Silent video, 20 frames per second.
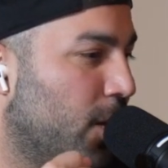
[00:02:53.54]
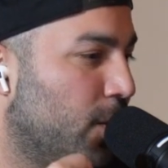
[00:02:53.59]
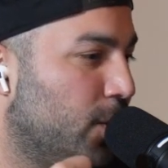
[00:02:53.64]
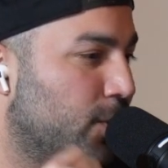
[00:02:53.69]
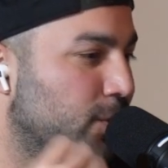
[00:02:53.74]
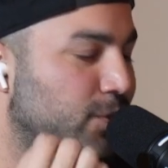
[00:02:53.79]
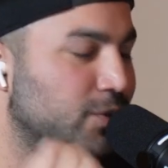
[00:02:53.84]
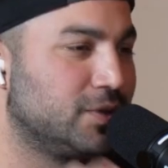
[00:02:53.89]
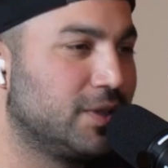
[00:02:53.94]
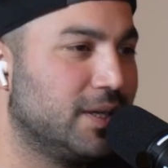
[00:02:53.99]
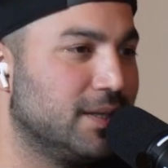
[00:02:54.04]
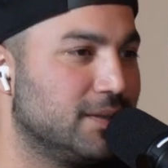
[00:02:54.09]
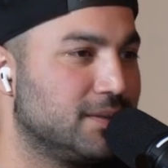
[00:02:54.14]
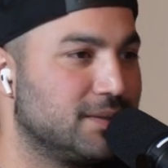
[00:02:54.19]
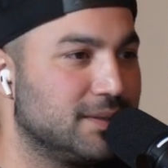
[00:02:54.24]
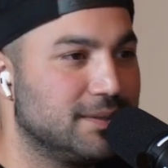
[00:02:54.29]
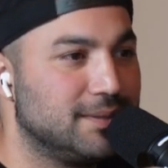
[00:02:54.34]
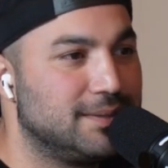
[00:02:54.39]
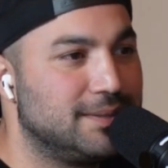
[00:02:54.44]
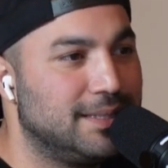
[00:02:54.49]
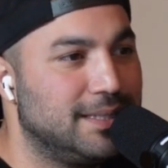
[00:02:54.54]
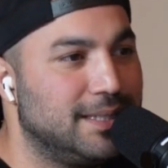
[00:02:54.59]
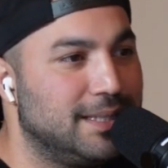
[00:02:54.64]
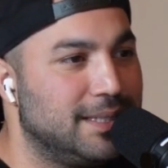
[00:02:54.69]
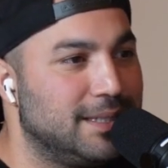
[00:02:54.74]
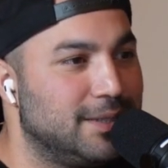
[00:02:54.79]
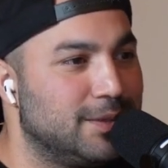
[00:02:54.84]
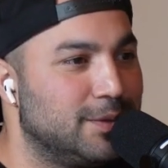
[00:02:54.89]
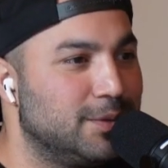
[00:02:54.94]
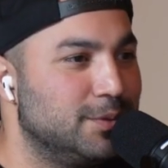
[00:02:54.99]
who's going to
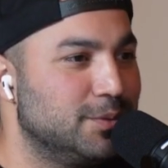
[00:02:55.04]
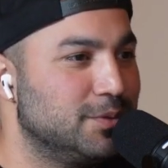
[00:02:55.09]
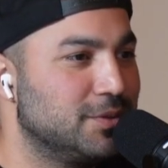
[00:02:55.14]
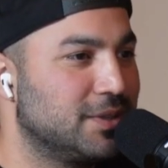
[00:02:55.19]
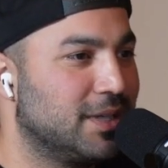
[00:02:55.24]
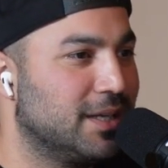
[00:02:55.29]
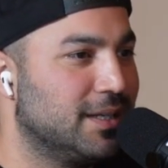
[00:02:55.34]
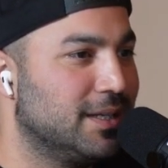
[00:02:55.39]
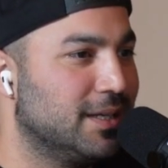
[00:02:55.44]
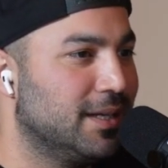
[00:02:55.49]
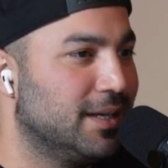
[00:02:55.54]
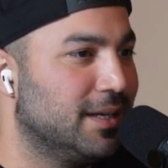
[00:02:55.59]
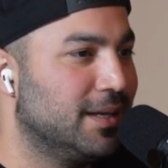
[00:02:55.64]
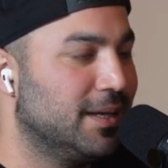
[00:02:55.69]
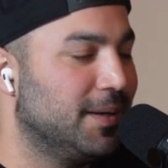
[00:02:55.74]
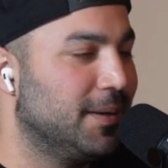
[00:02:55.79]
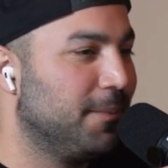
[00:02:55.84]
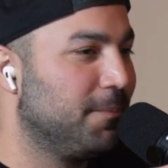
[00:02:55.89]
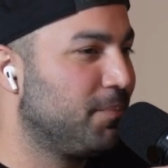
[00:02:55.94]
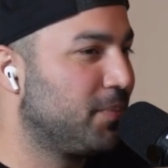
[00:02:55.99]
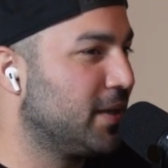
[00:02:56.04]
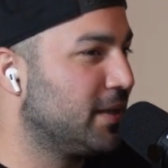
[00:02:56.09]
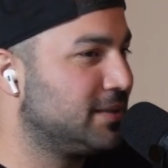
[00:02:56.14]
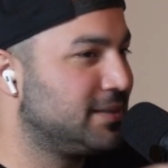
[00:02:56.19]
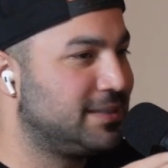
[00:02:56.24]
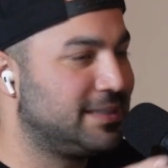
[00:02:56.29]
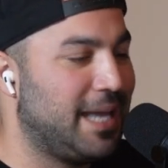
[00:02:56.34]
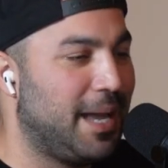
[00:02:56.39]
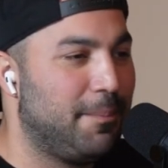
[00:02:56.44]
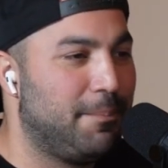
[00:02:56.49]
secede, who's going to
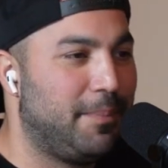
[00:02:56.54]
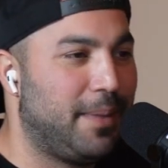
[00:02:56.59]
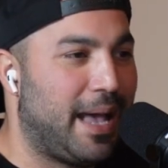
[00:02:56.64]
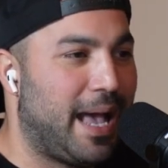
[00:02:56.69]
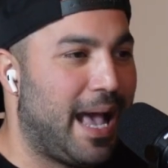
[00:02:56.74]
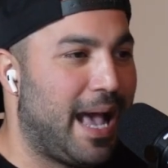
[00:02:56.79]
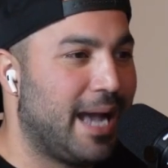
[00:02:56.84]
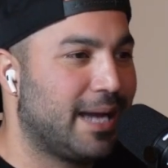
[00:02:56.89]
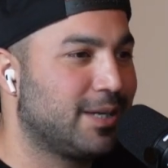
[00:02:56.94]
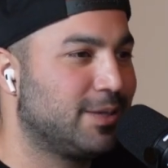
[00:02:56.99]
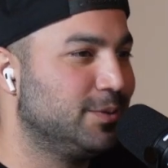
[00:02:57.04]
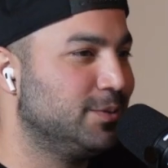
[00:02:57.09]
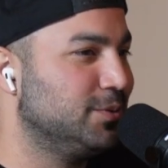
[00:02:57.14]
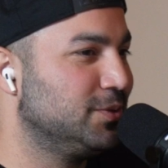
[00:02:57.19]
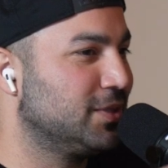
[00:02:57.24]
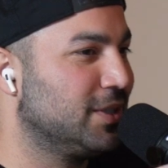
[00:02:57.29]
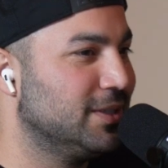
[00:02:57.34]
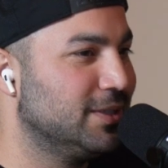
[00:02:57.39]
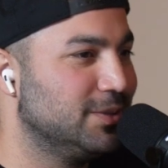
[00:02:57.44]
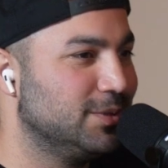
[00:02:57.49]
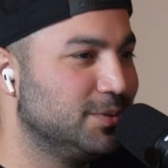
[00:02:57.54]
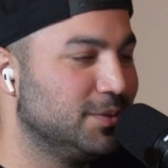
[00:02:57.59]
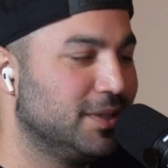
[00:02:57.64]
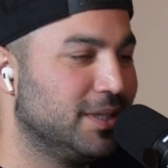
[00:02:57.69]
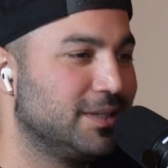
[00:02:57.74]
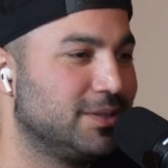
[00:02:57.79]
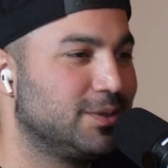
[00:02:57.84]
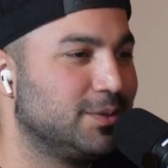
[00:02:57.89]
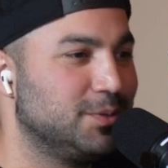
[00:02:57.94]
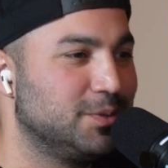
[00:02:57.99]
step back, who's going to do
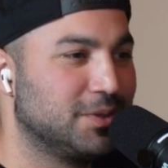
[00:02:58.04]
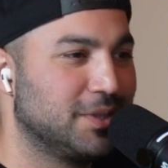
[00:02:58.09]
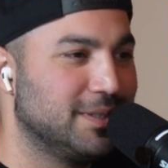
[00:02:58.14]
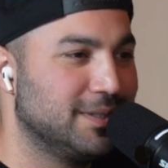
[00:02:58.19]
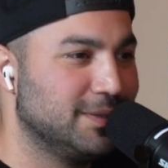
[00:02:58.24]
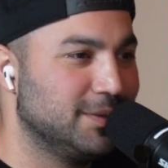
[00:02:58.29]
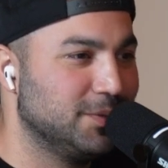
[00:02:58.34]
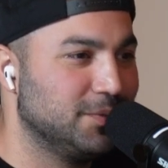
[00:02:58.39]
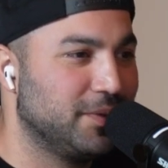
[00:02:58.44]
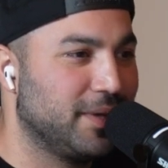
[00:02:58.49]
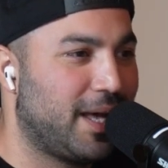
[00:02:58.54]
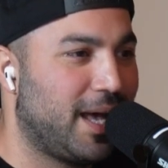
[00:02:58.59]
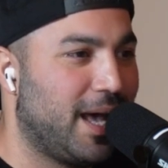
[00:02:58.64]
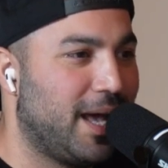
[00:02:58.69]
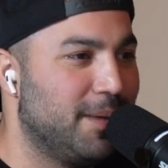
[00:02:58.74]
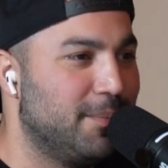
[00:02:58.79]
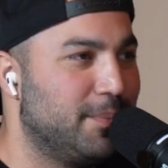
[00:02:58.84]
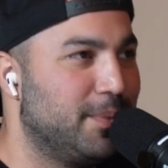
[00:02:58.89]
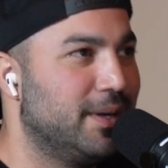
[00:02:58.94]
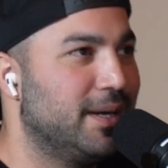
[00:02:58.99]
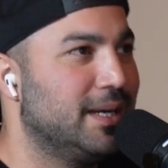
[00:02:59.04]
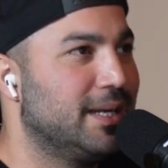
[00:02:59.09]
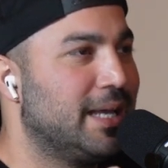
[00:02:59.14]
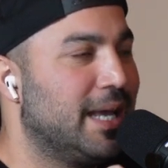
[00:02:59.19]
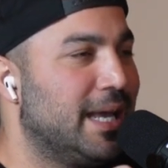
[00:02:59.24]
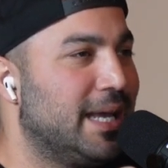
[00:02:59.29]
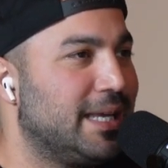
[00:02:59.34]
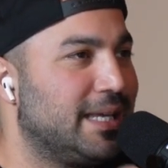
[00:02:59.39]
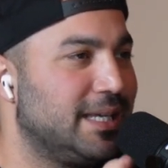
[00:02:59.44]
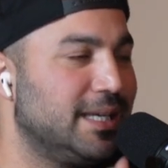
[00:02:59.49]
this, who's going to do that. But
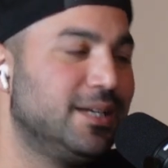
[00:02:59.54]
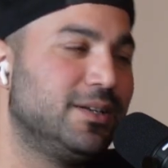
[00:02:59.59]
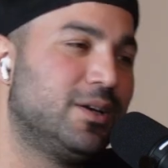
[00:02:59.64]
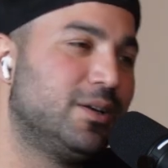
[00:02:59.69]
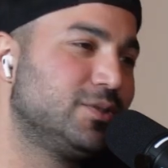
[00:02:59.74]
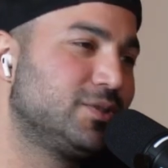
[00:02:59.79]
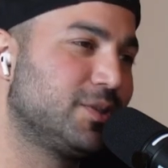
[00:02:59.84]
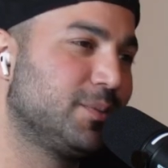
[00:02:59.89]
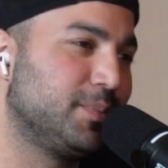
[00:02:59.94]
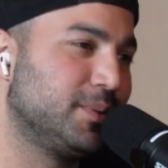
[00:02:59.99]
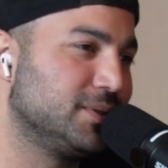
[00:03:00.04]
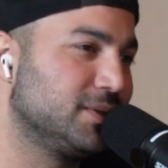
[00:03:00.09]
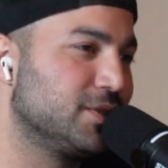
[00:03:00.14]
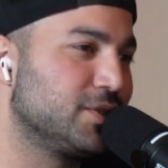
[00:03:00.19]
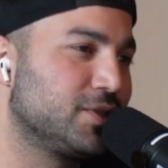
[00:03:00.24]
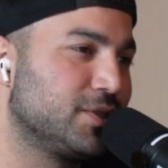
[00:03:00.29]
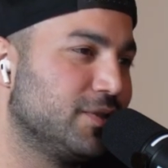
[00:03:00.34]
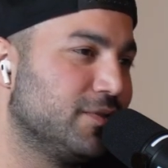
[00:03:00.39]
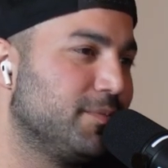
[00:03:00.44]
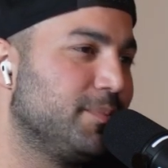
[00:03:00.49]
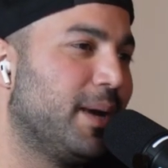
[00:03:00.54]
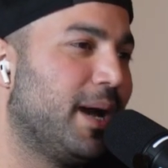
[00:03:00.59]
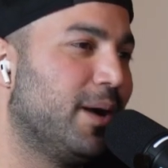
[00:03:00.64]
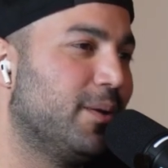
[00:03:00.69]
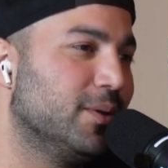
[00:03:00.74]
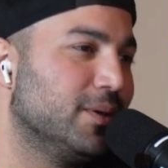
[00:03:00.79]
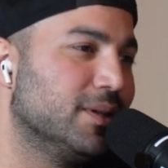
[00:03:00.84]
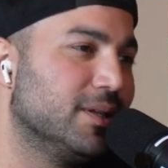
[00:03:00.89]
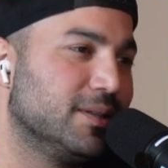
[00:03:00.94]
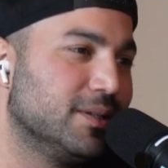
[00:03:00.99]
he knows the position of
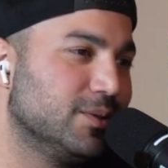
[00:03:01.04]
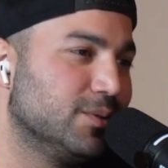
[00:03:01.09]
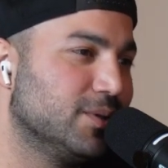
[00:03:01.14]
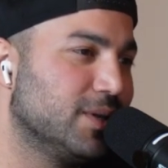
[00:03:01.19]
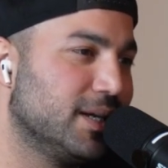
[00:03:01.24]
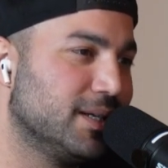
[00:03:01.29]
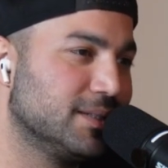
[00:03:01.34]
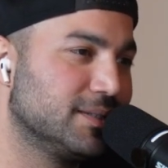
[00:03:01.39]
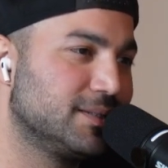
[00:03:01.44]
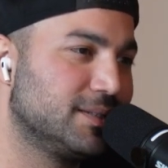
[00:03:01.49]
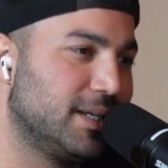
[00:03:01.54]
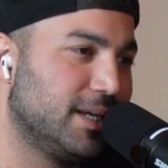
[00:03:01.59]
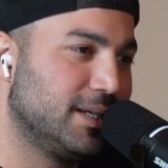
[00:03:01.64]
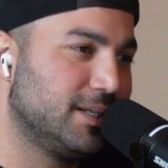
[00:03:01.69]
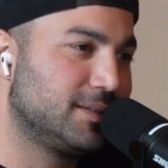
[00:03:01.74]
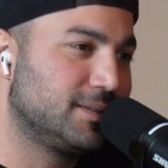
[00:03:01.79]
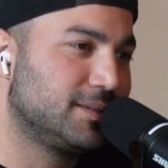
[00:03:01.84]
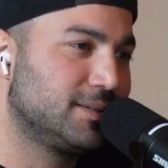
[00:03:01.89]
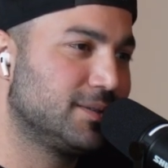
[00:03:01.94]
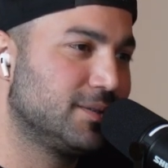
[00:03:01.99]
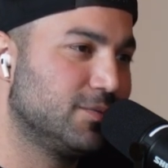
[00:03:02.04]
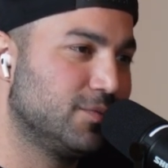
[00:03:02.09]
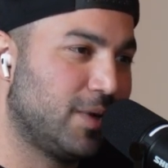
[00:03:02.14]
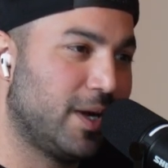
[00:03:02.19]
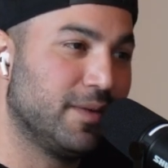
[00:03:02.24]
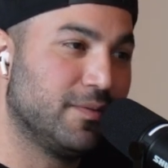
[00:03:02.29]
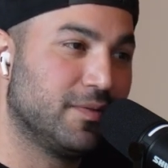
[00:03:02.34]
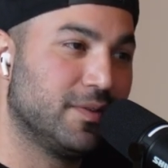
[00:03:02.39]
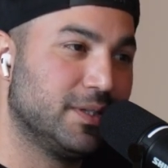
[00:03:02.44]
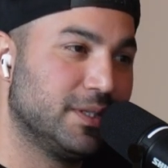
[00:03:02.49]
power that the United States
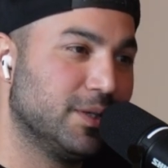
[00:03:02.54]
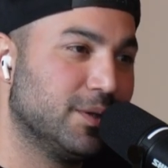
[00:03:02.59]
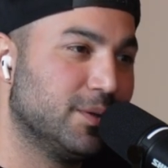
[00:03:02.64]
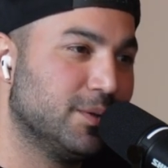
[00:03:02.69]
rightfully